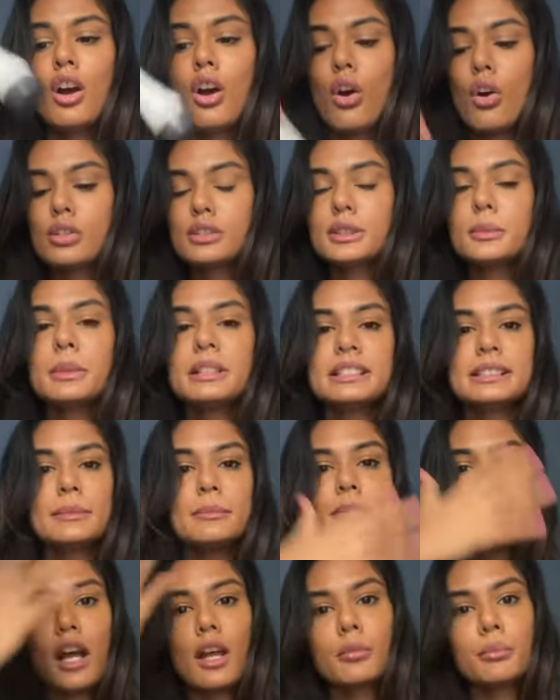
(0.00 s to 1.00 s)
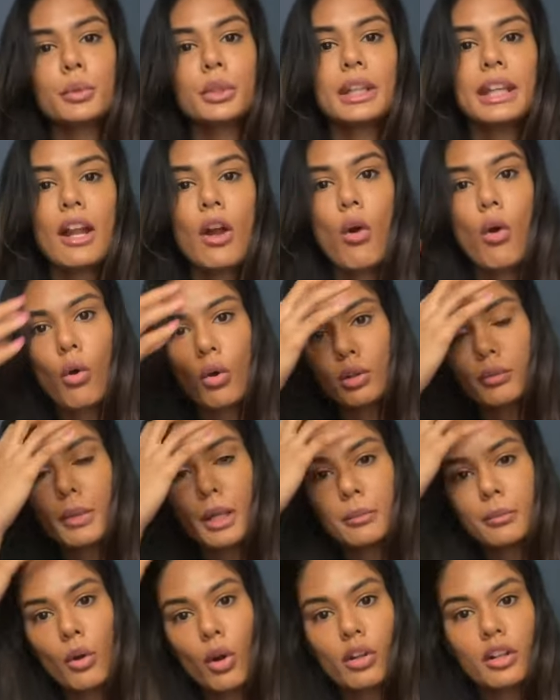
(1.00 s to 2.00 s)
Also, once I'm done putting all
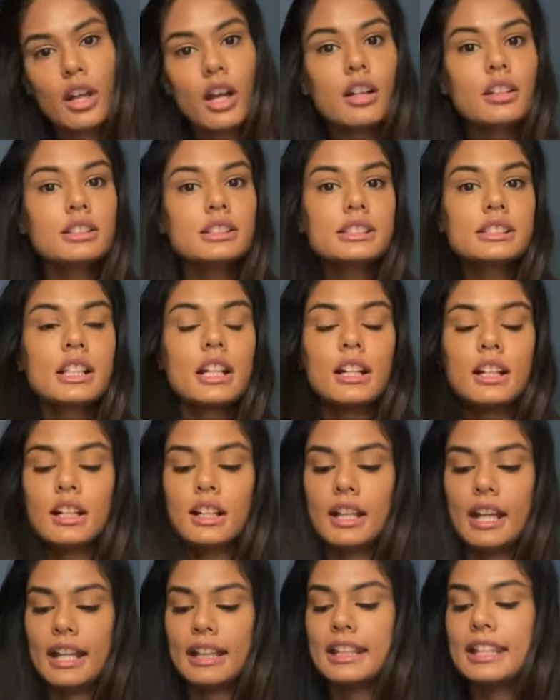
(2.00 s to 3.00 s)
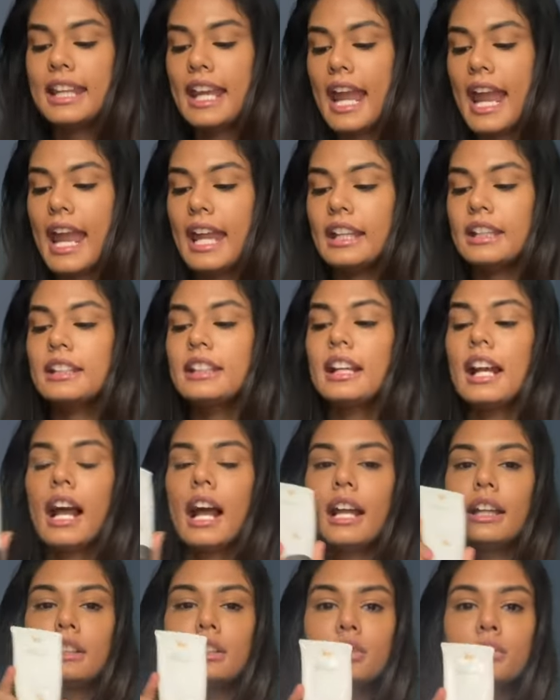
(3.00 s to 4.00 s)
my products, at the end
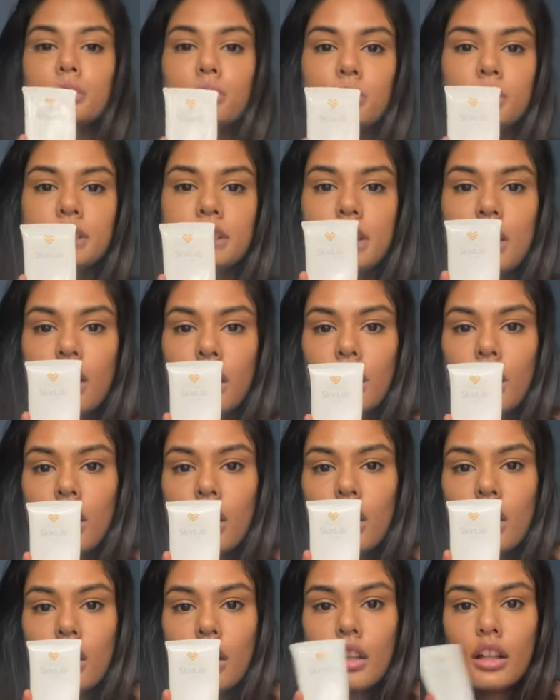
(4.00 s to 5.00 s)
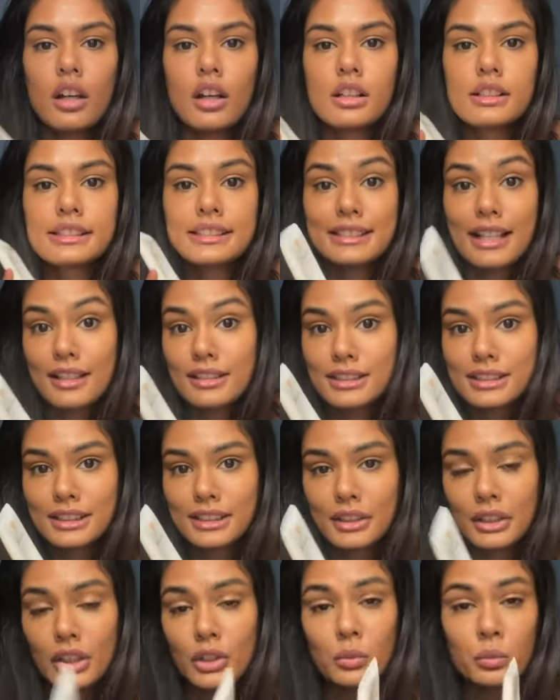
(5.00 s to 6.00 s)
I use a
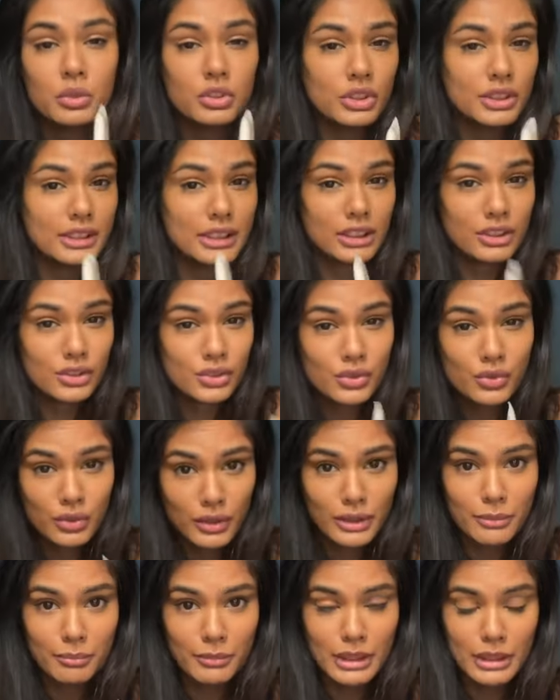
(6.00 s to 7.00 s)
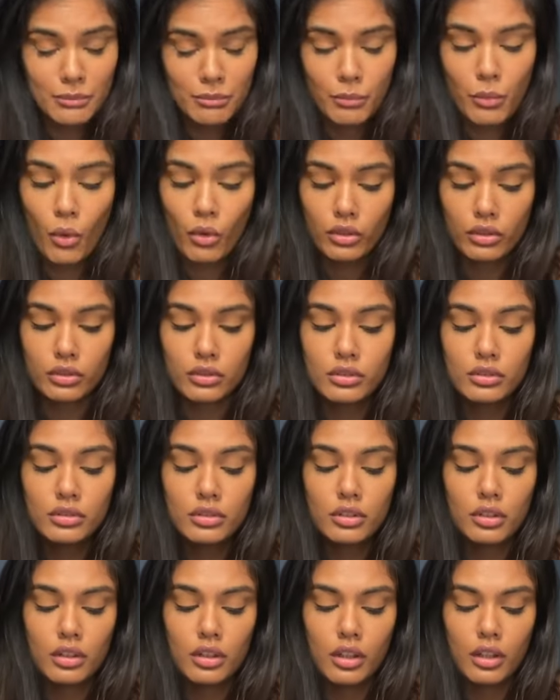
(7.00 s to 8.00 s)
sunscreen, which is extremely
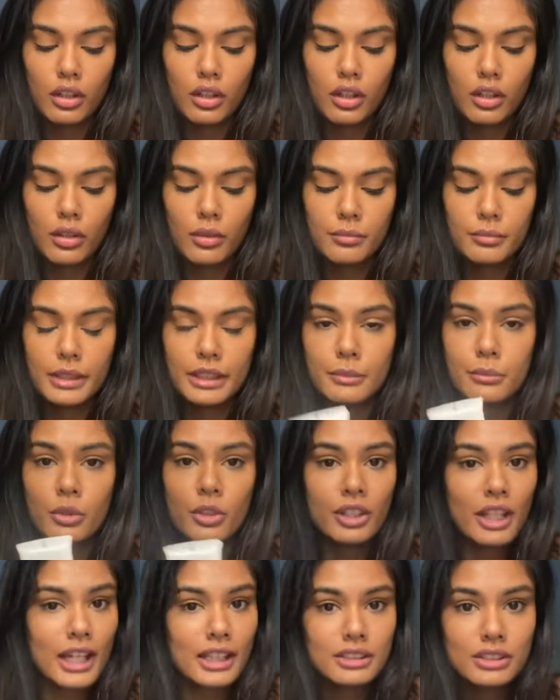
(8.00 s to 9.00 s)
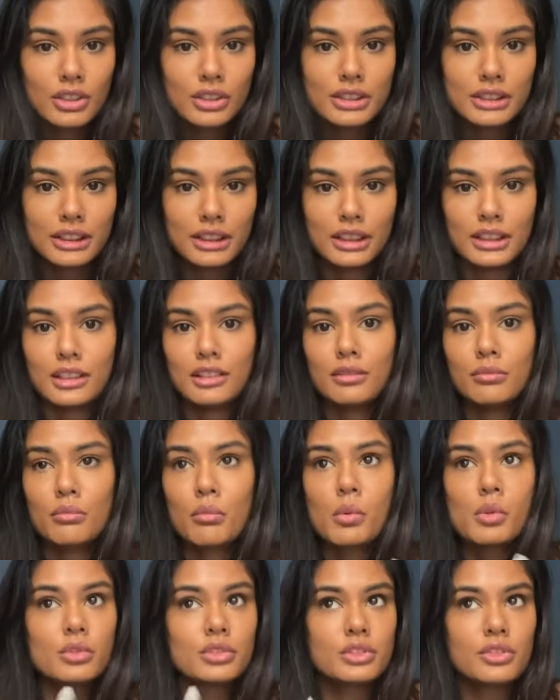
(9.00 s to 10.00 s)
important. It protects your skin.
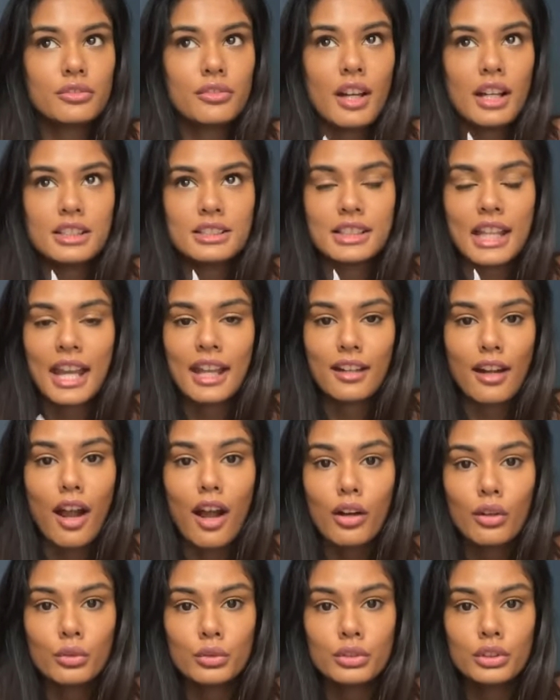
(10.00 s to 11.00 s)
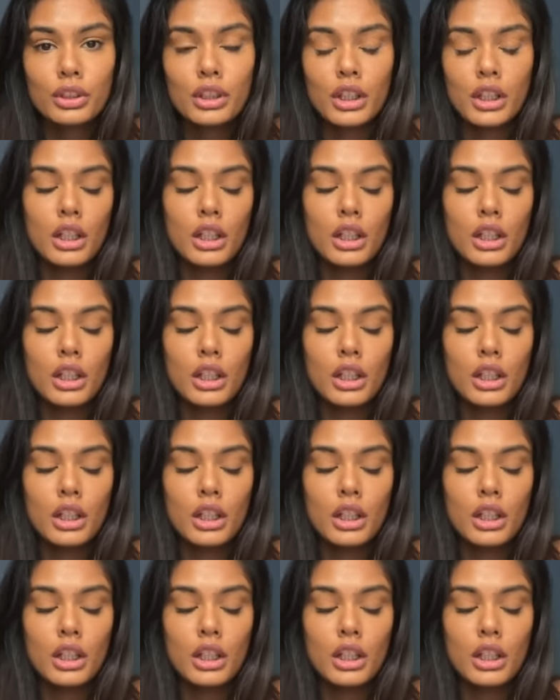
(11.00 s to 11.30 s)
Most of us head out,